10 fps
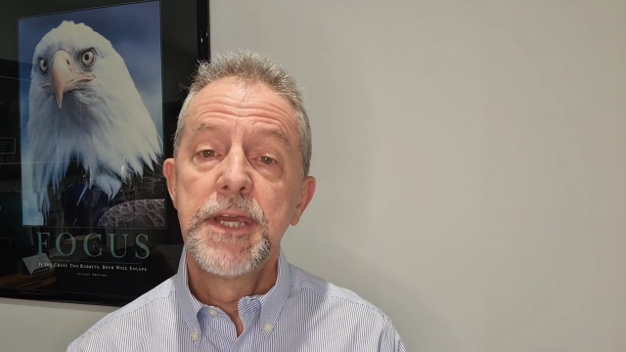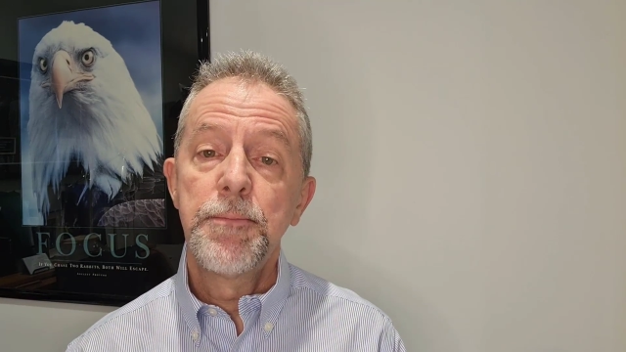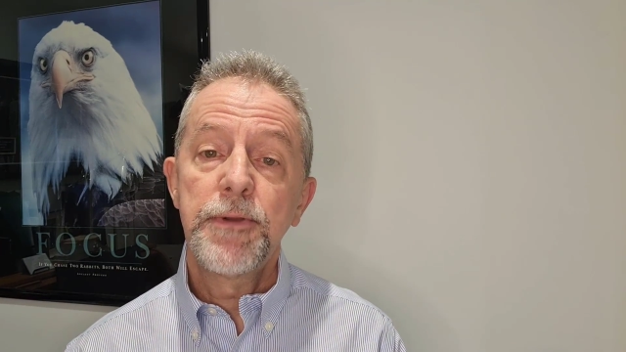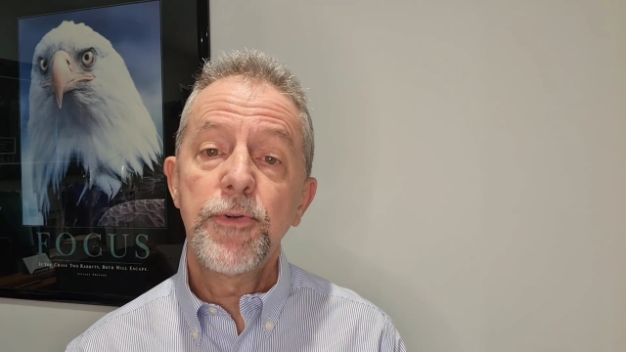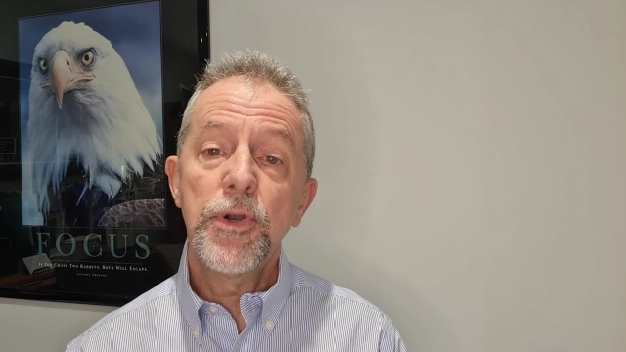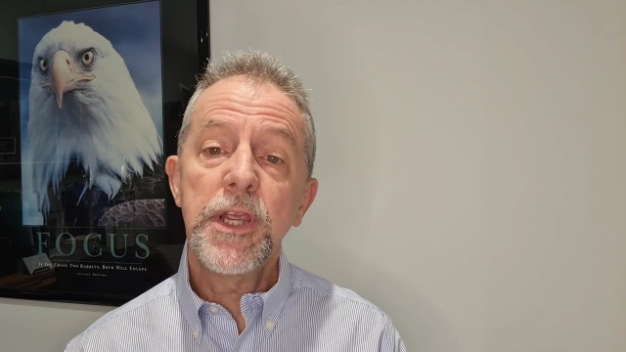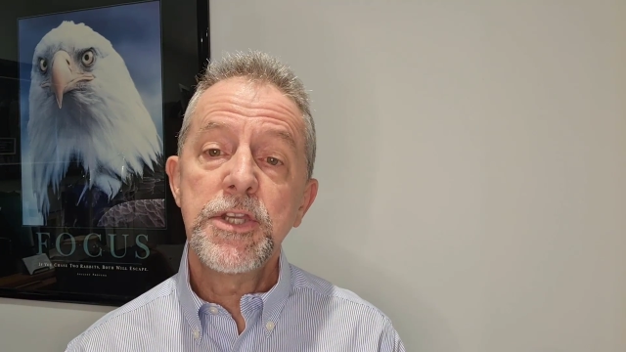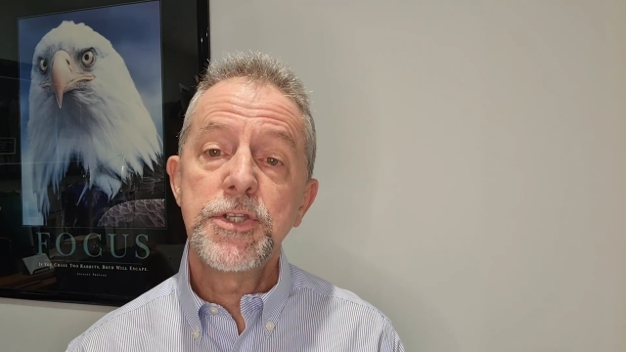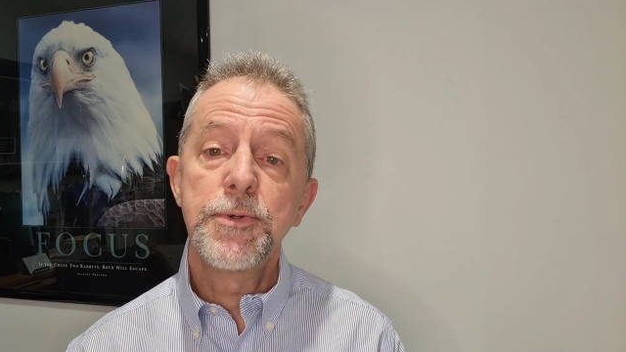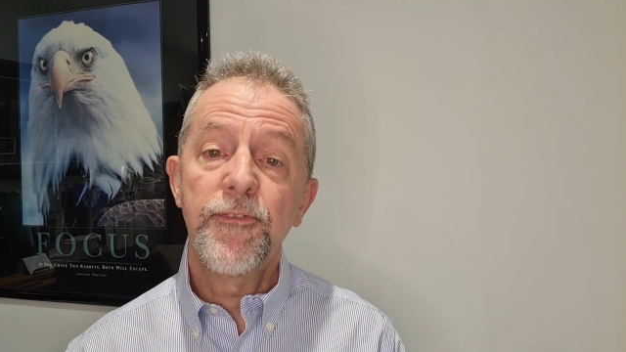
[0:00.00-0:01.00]
but if you're looking
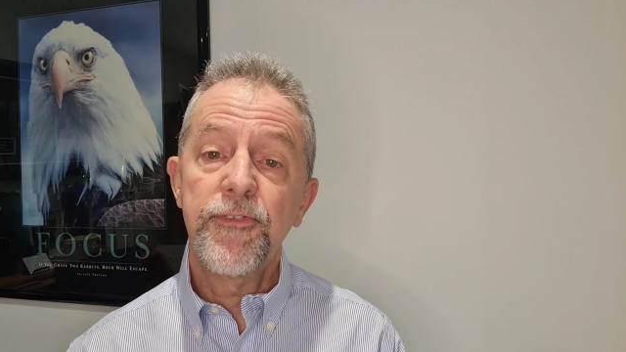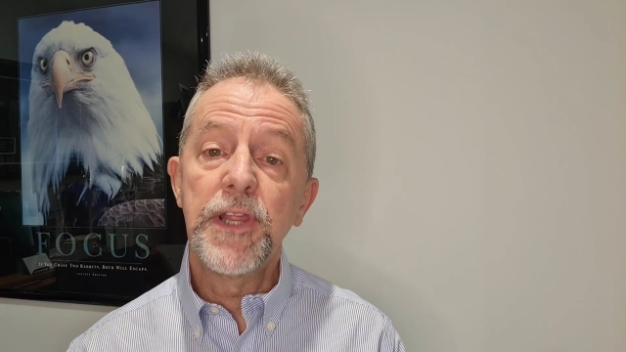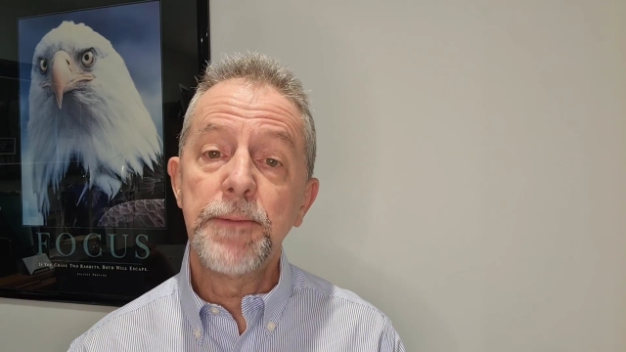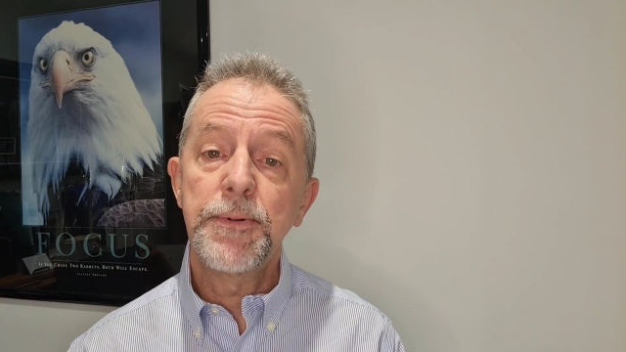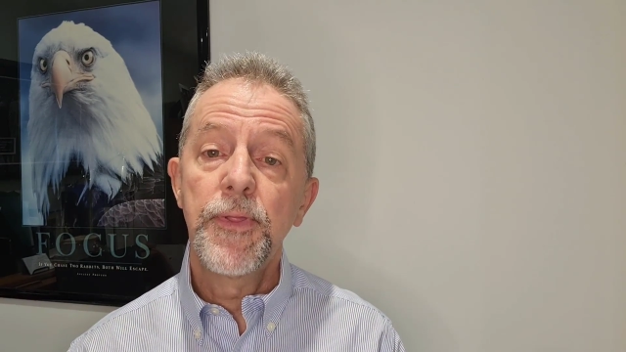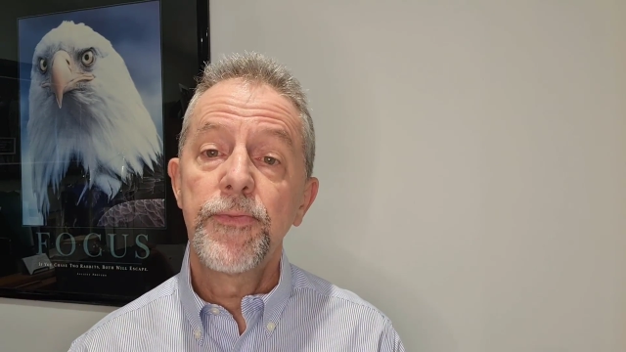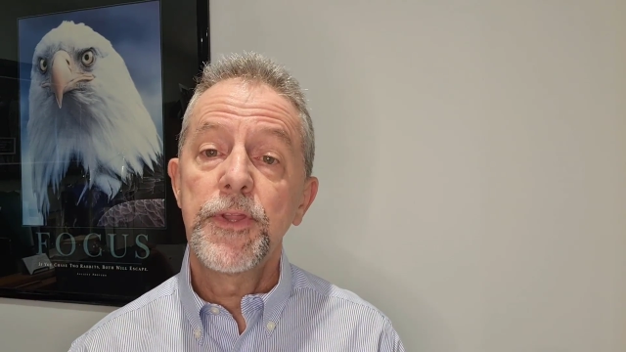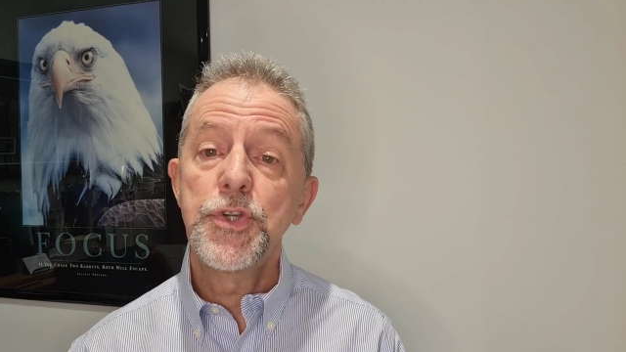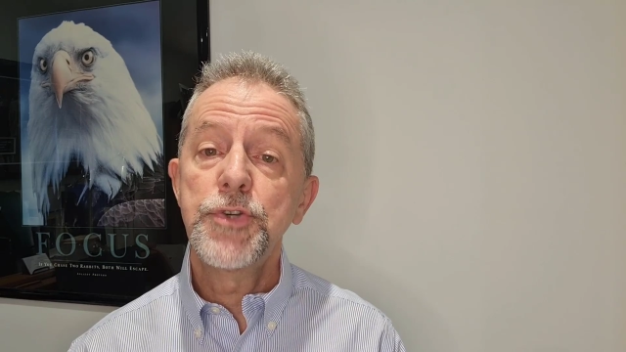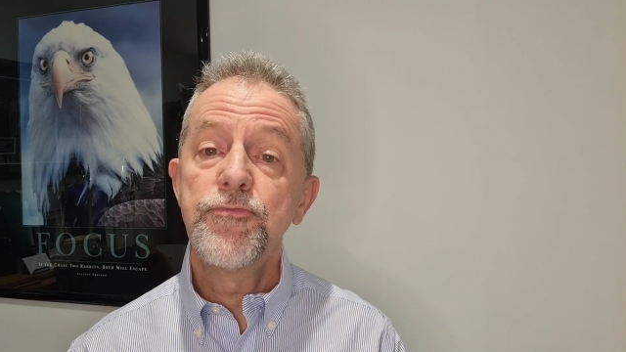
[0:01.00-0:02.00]
to do a flip,
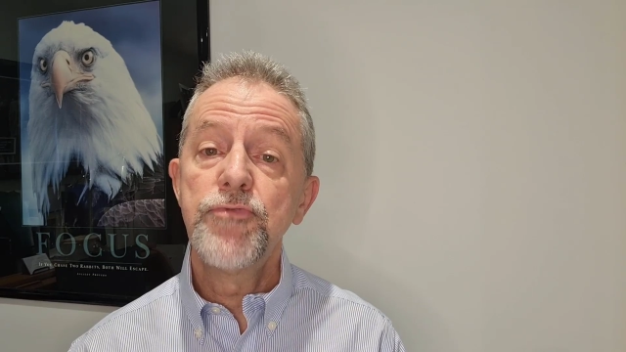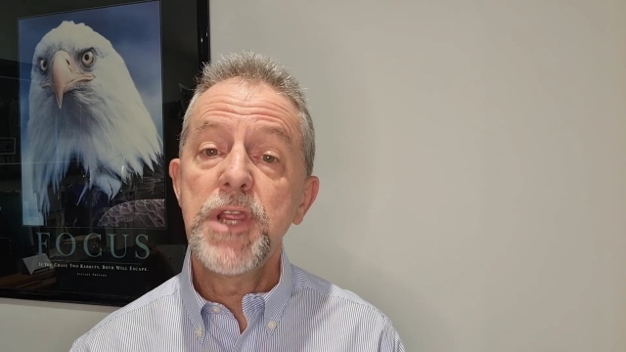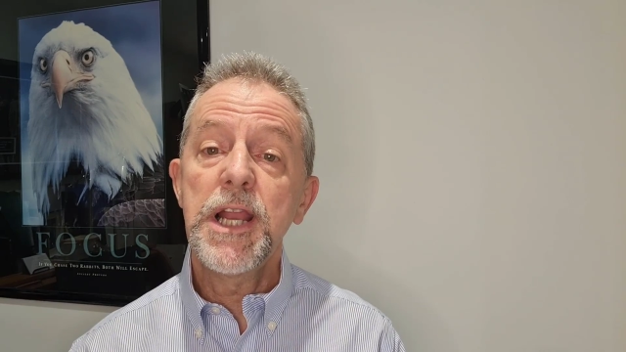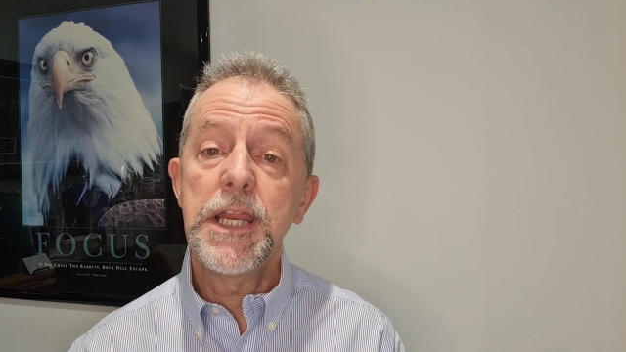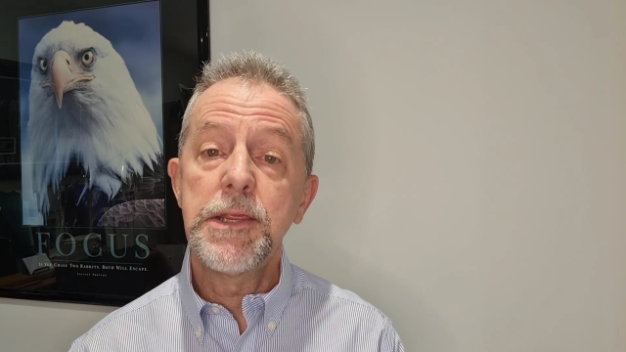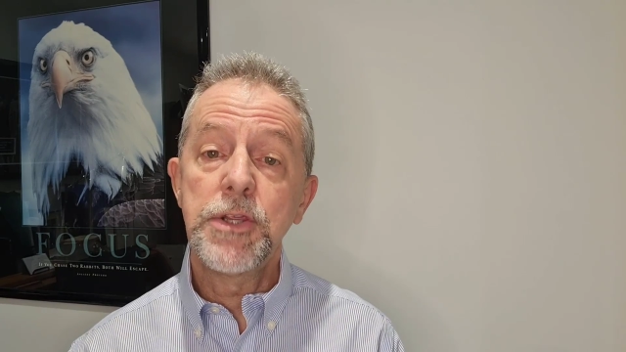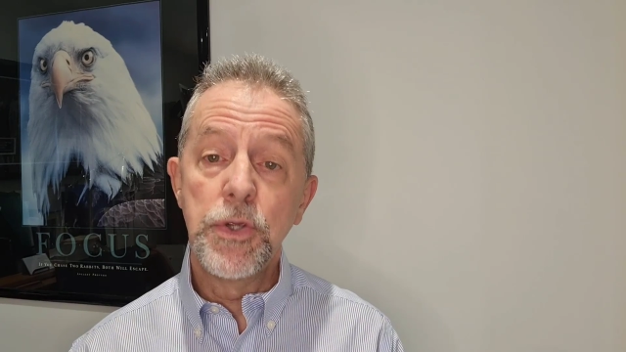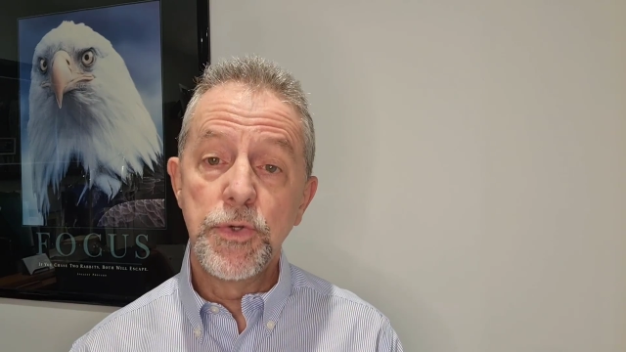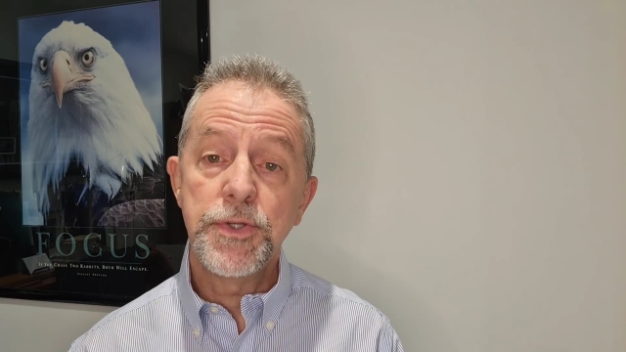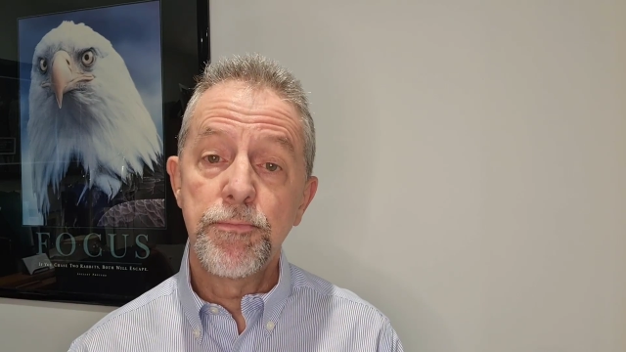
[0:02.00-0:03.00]
then you should really
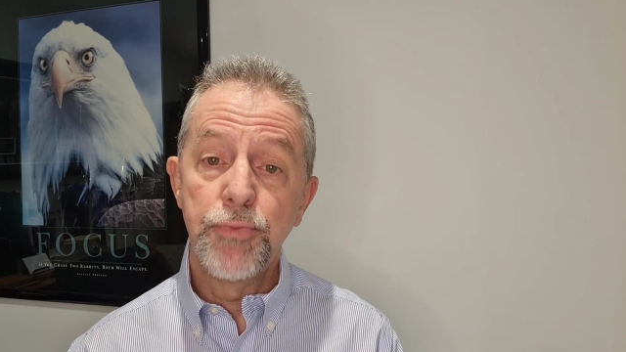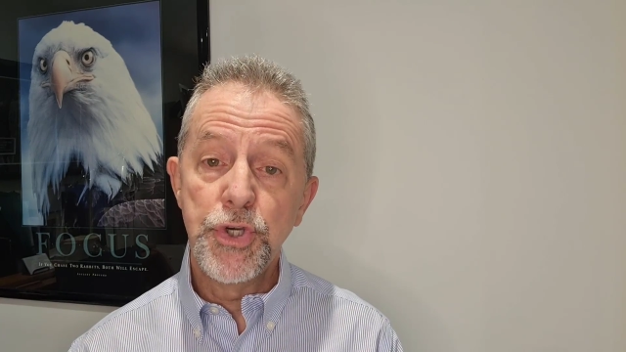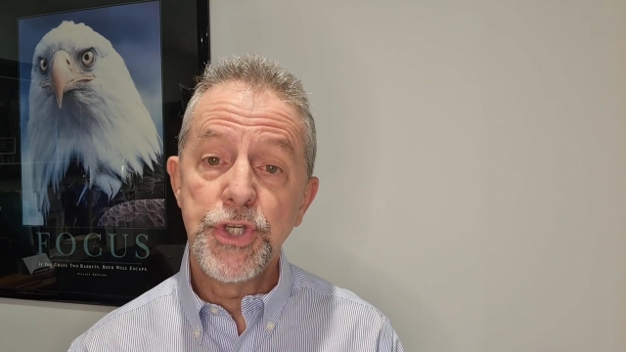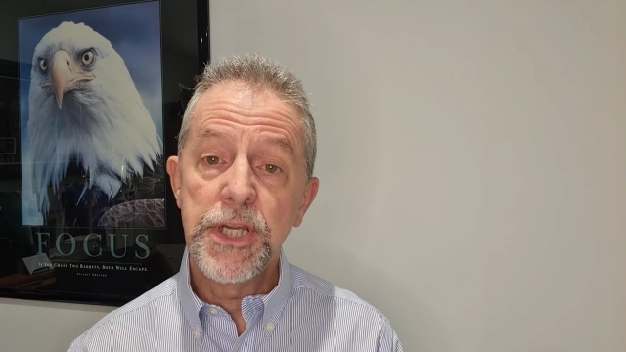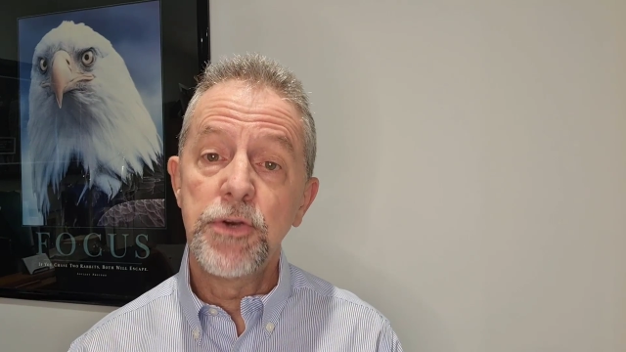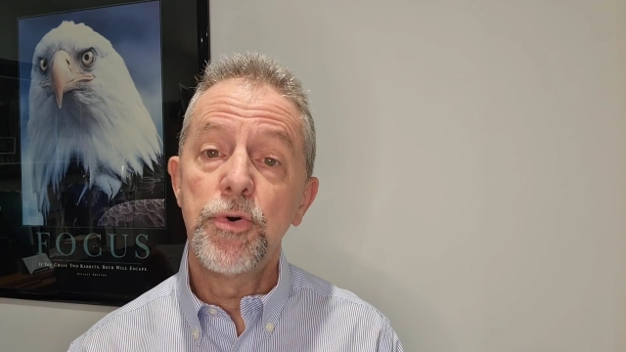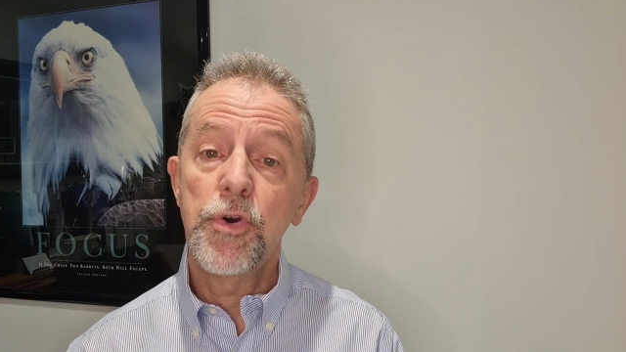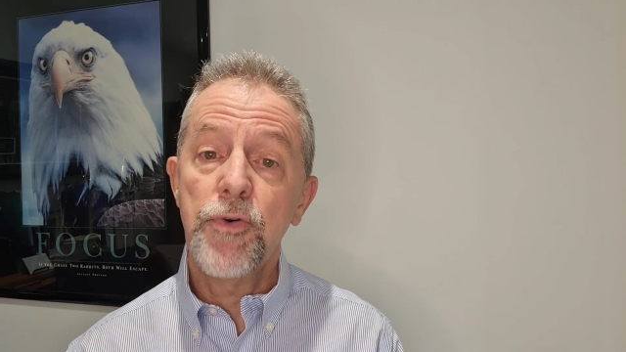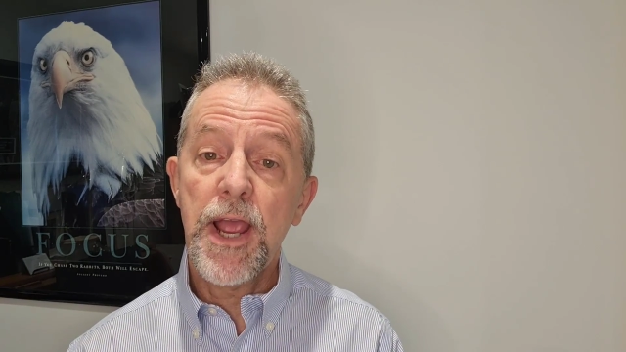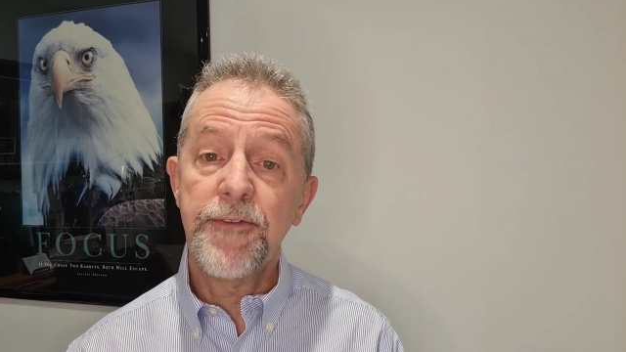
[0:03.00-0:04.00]
use bridging or
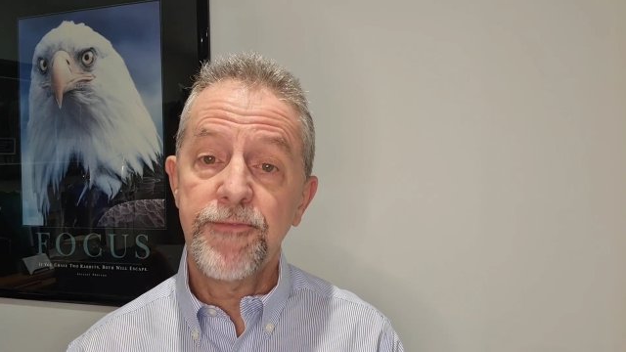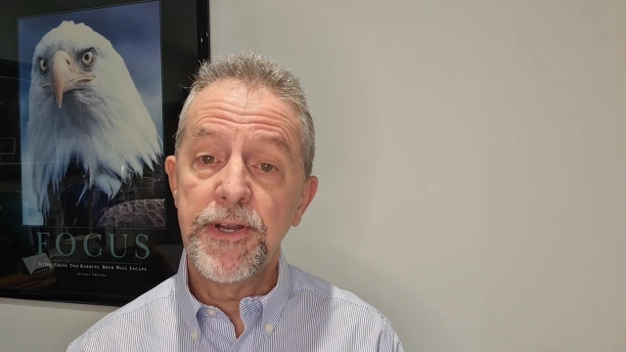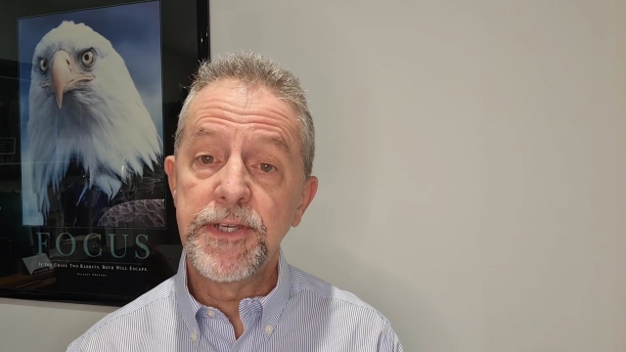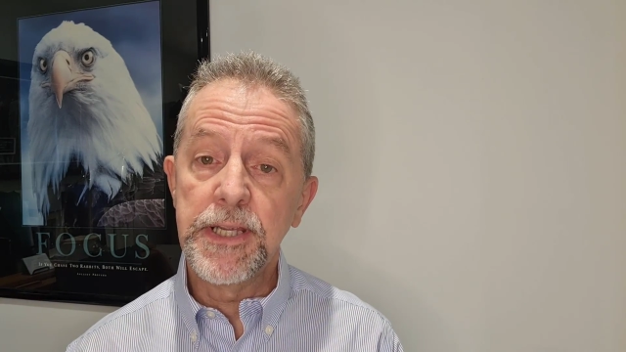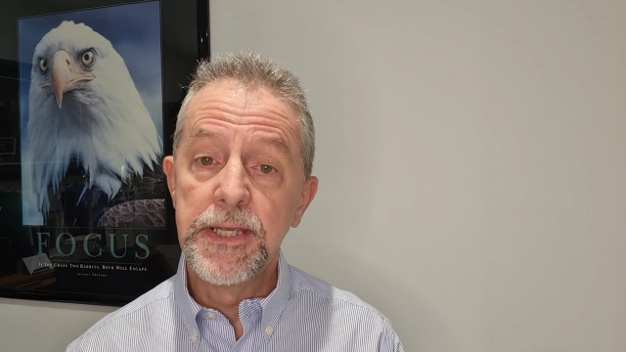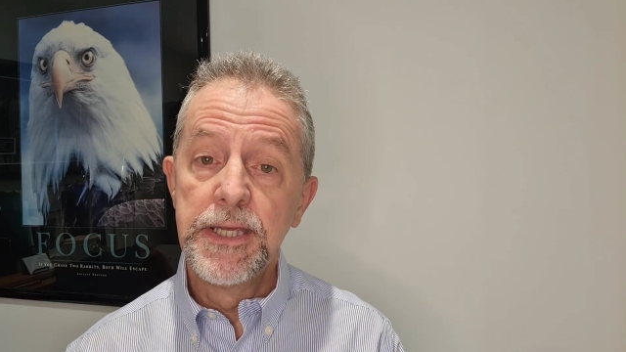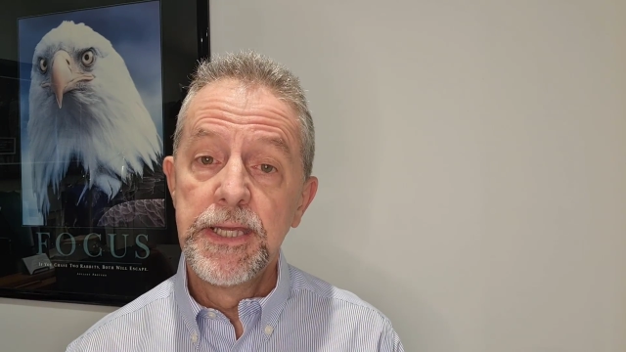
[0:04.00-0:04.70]
crowdfunding.